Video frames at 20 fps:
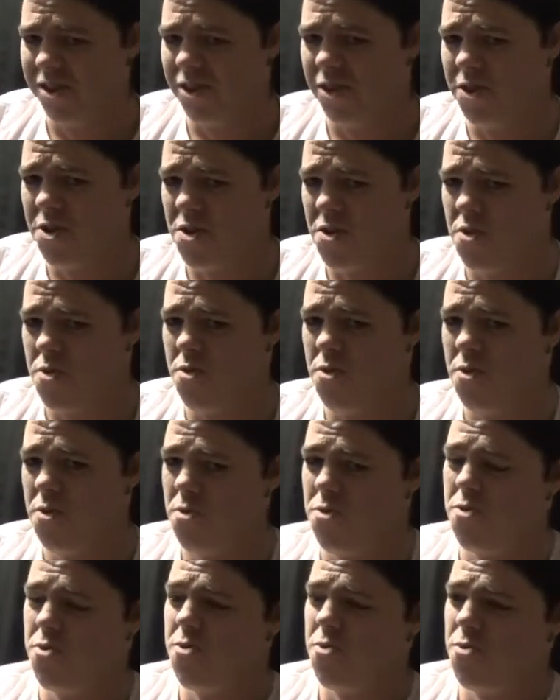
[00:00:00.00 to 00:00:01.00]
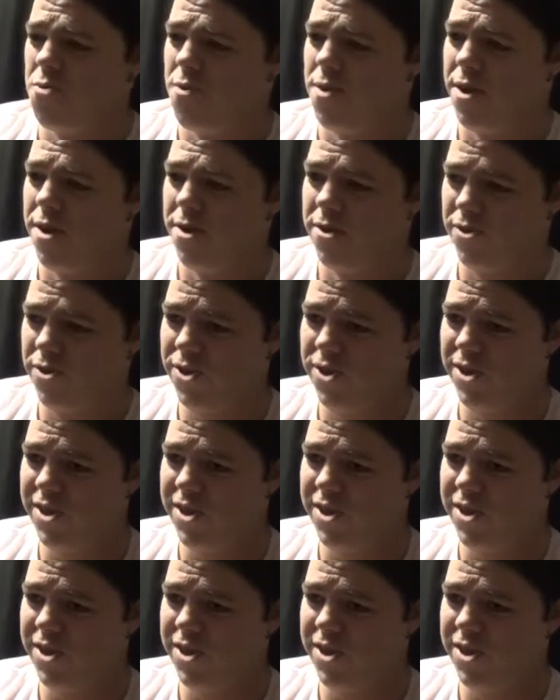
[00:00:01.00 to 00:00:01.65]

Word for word: you while she's